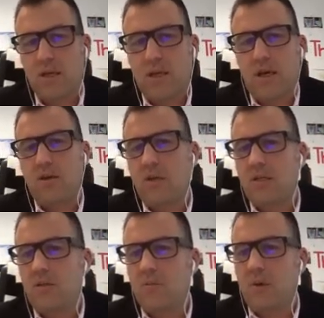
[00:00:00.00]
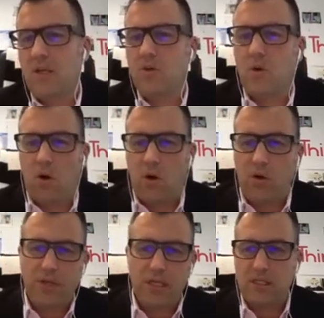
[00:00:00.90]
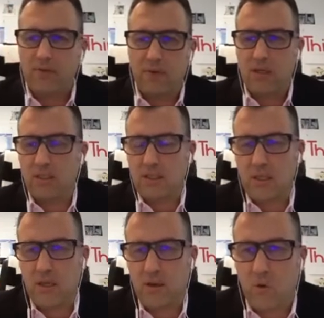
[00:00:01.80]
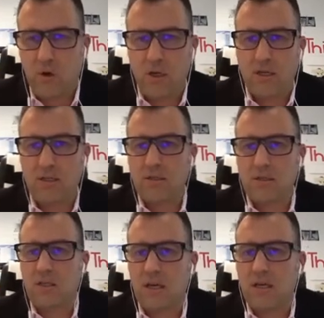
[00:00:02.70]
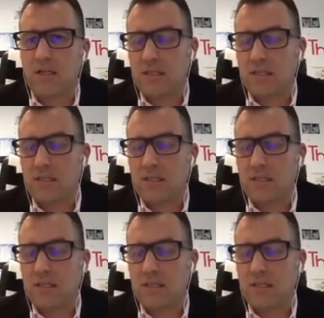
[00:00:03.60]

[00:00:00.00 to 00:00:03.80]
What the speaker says: And you need to make sure all these different coordinations are done.